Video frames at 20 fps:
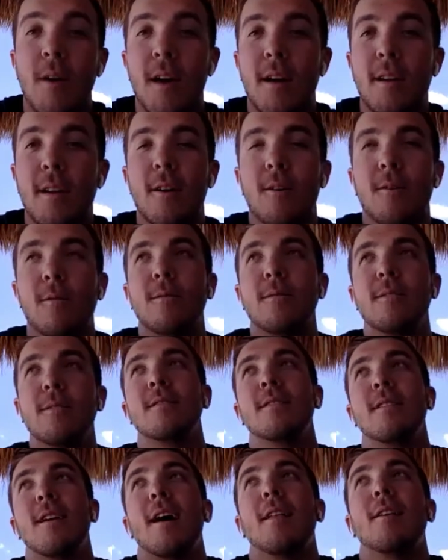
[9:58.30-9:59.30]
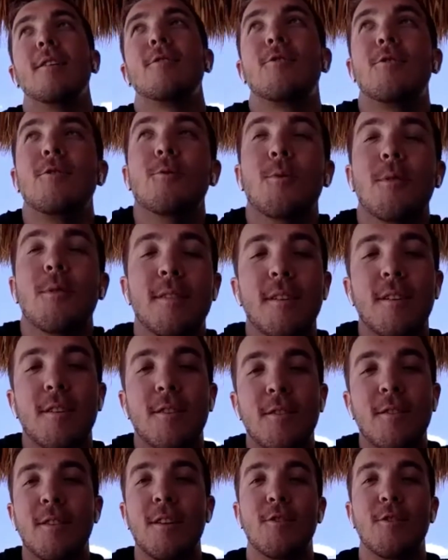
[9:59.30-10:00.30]
yeah, no. LSU was
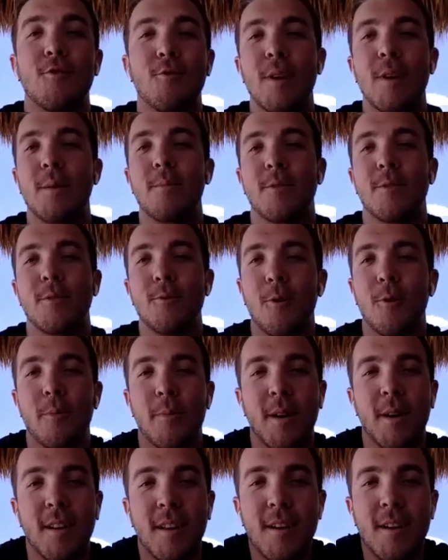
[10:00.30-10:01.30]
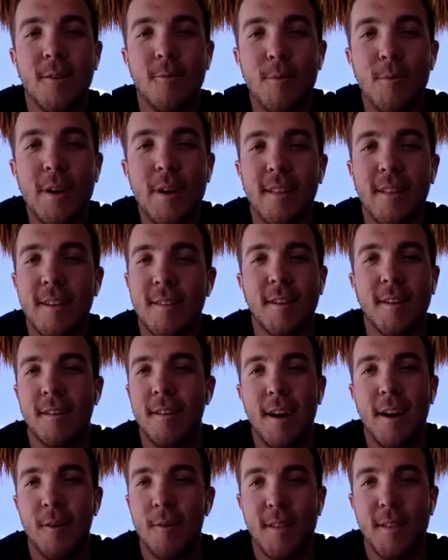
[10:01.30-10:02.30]
the dream school, but
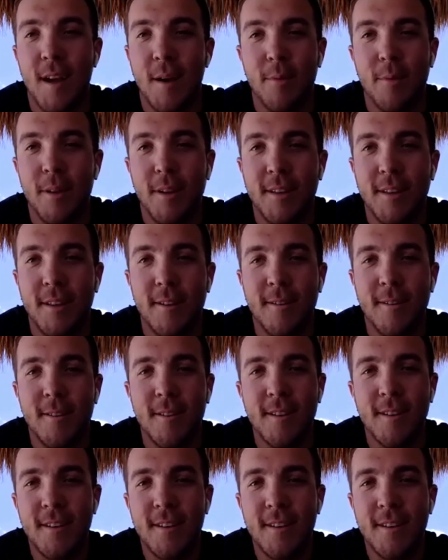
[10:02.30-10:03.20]
realistically, I was not playing there.